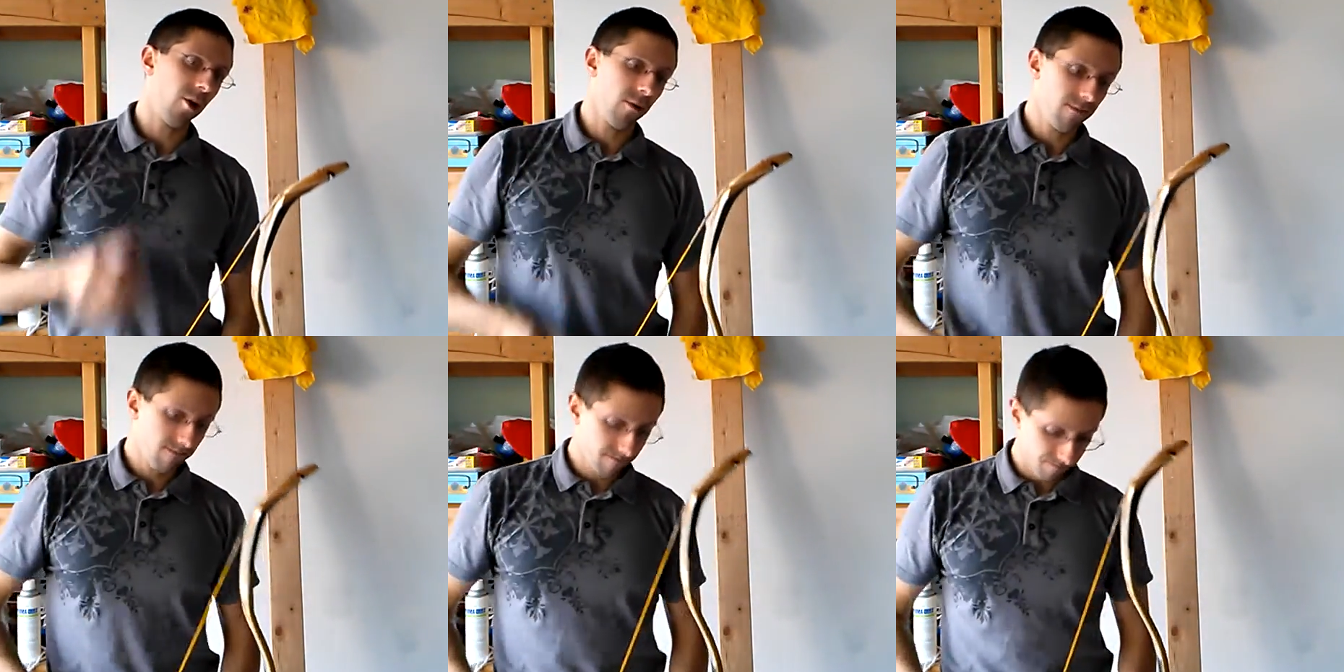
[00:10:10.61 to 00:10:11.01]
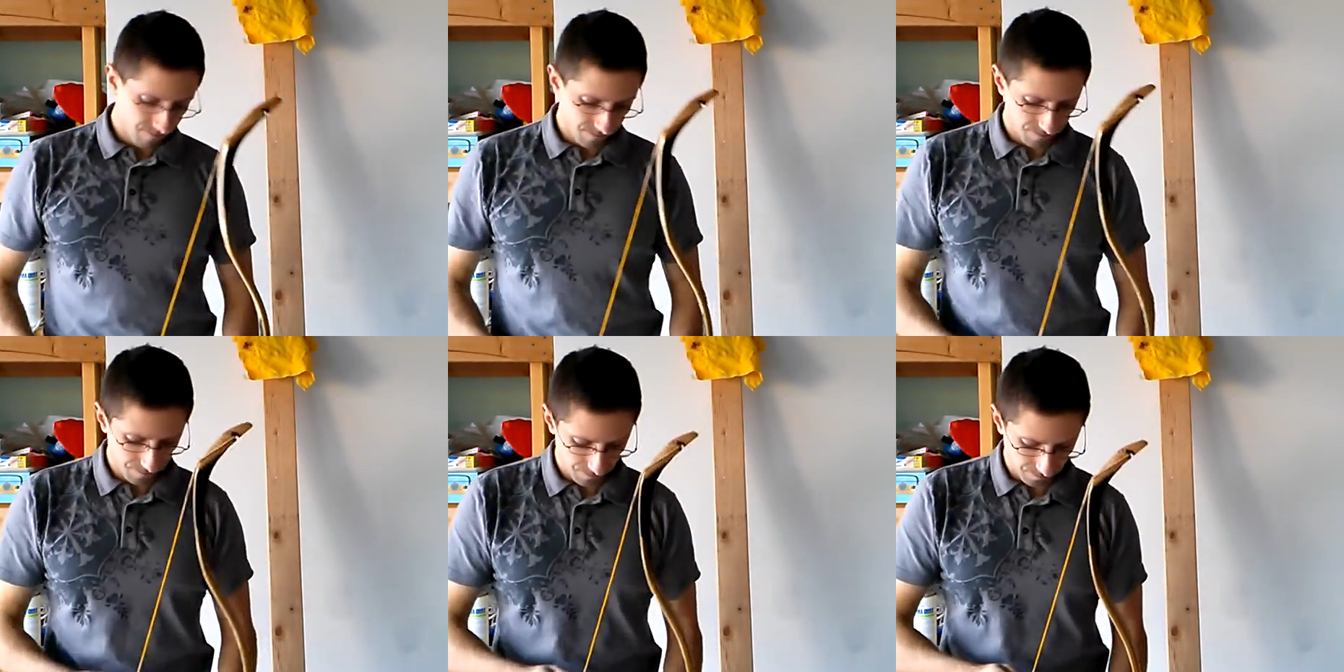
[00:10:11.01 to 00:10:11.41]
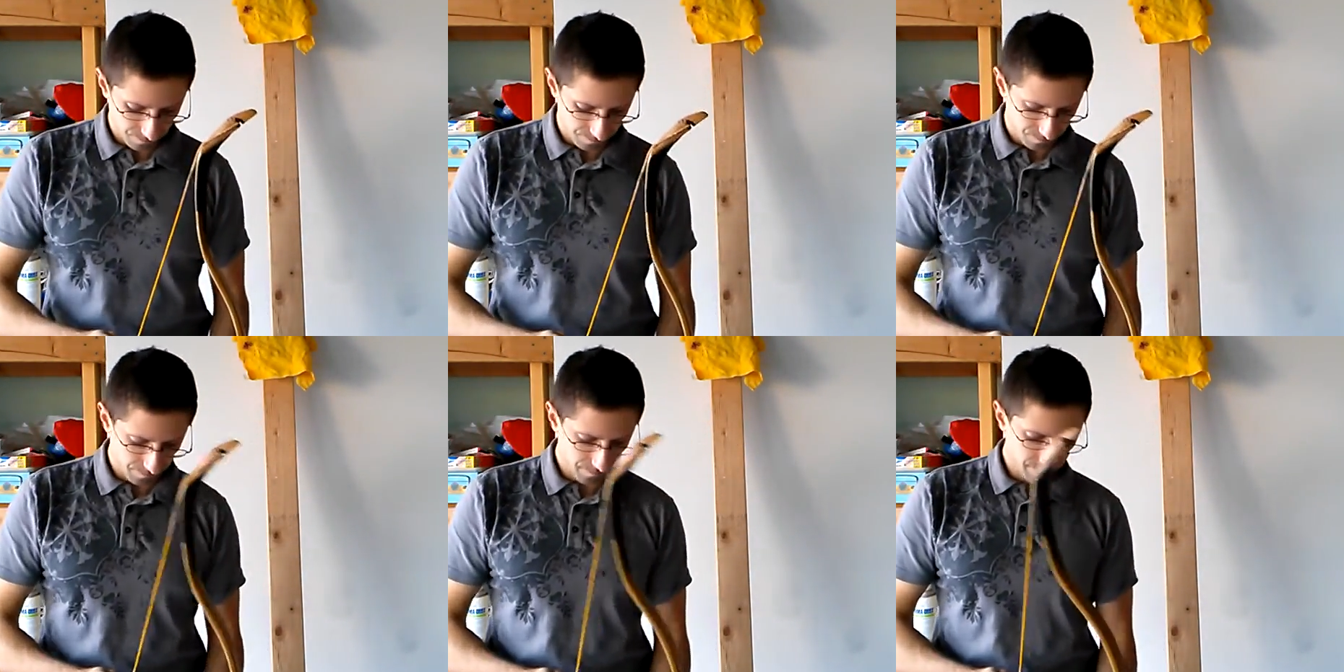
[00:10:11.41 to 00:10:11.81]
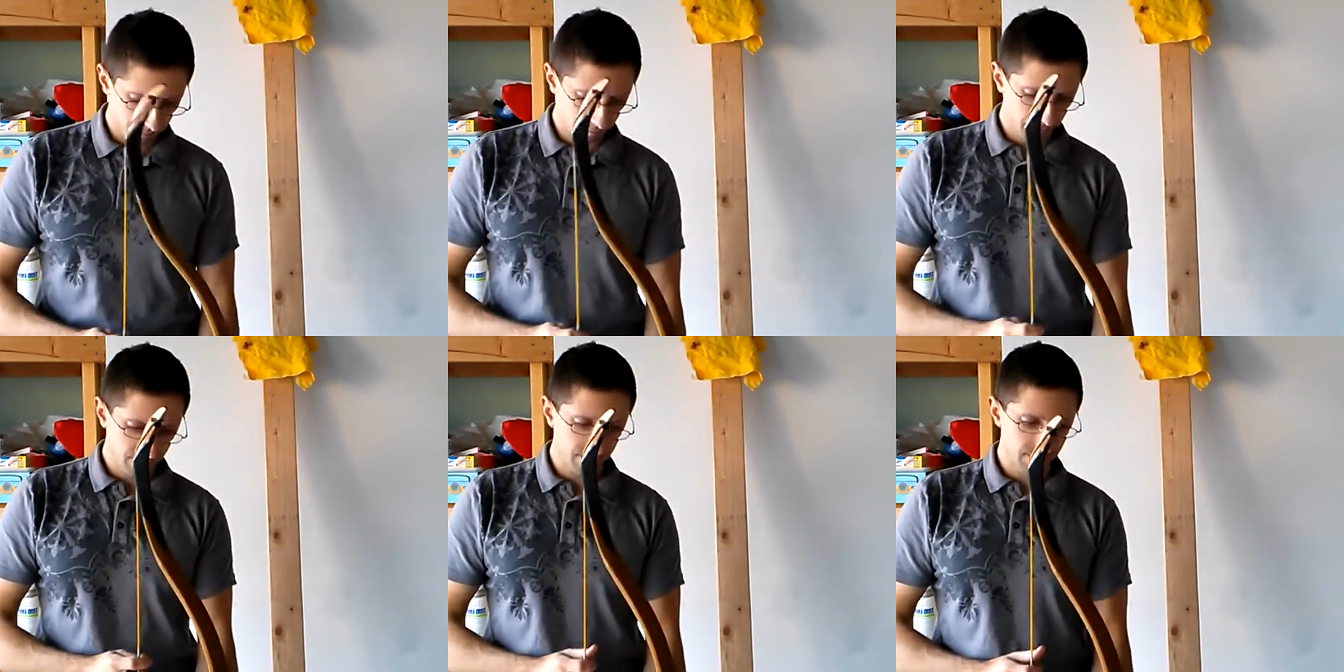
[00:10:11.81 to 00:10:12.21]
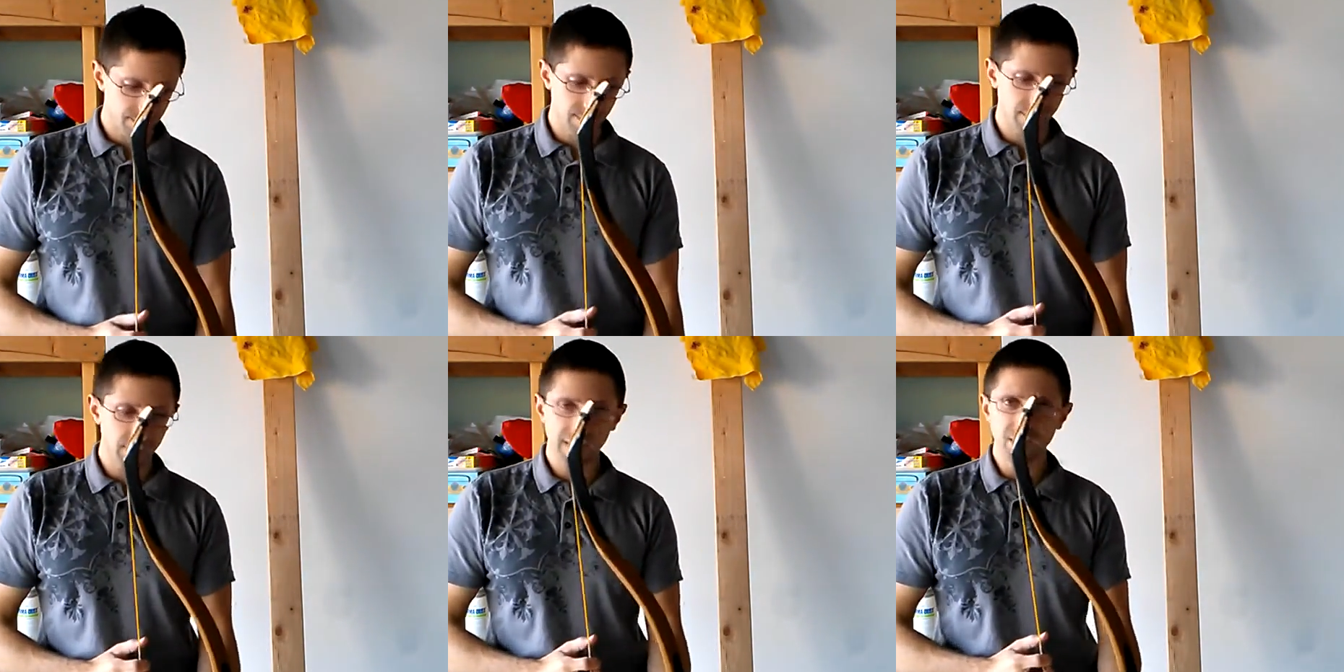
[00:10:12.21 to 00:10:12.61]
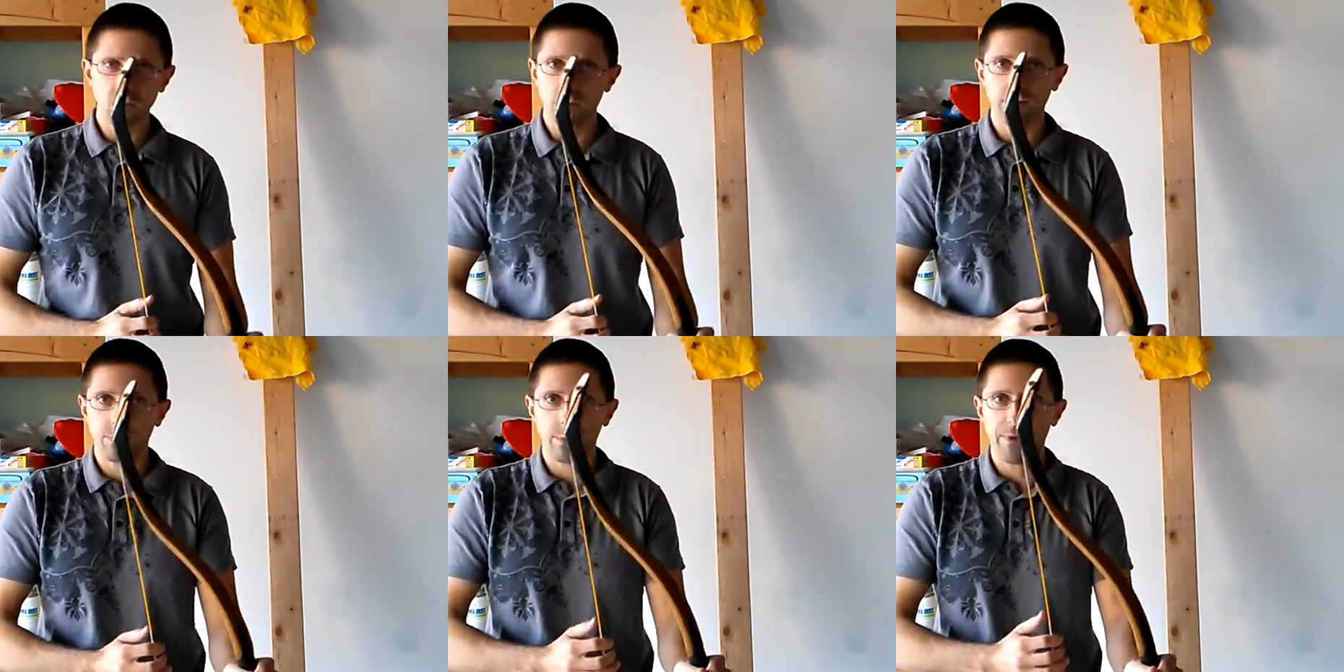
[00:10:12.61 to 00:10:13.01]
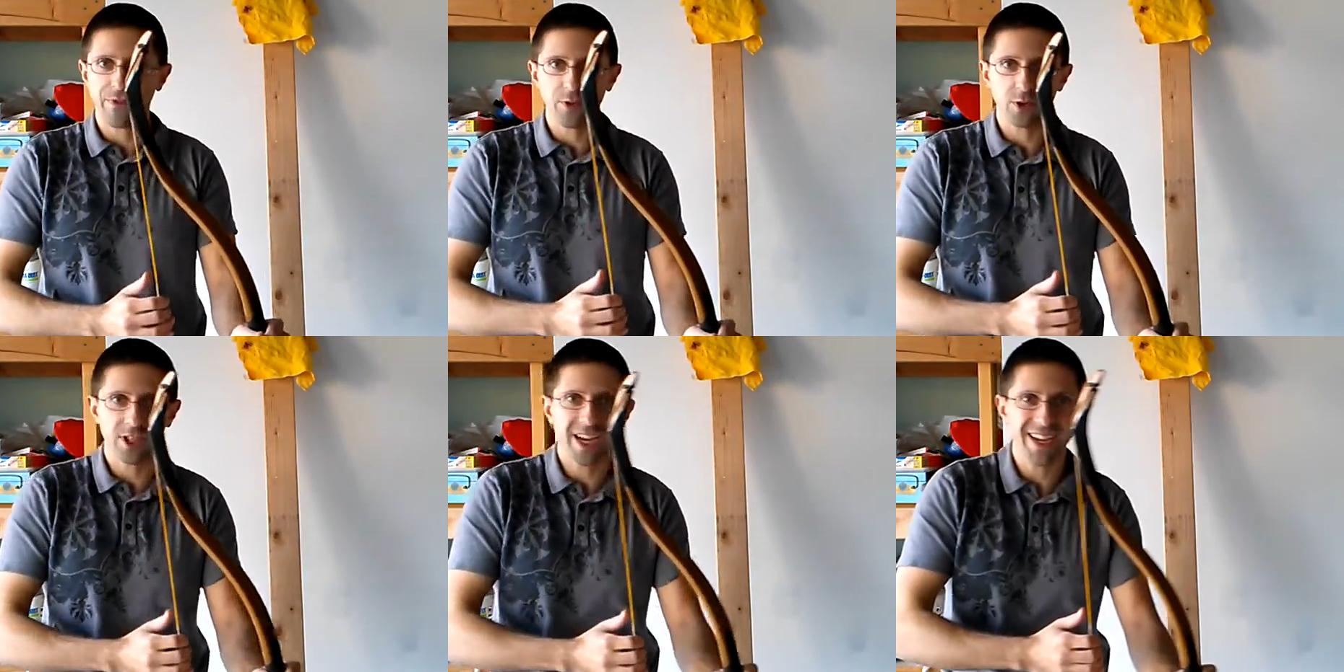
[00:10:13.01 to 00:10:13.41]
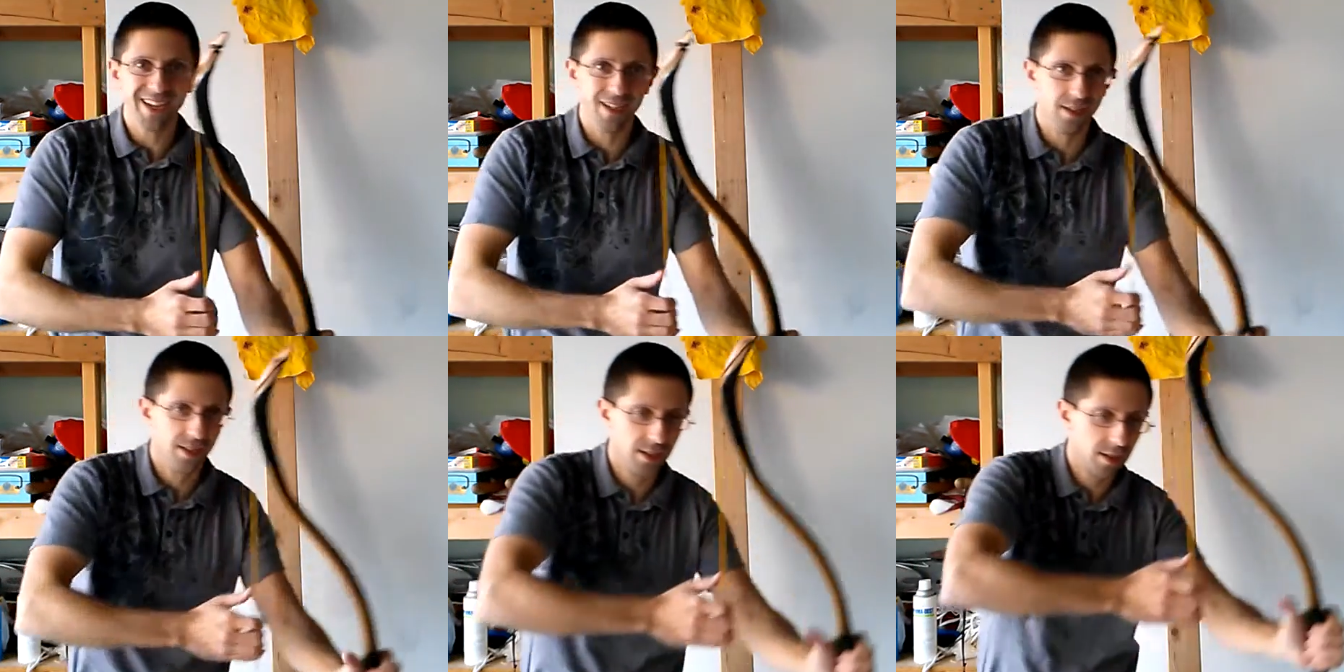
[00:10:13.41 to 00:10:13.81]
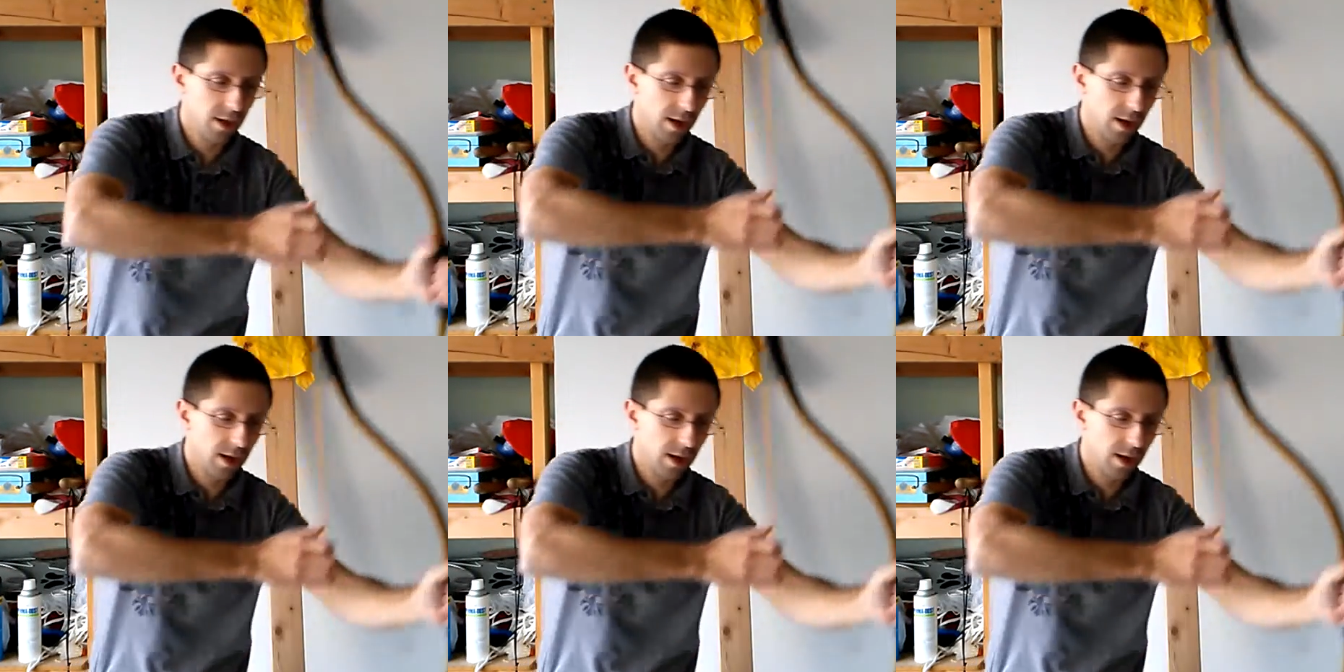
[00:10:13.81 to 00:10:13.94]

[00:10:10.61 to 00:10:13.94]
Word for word: And that's only from a few seconds.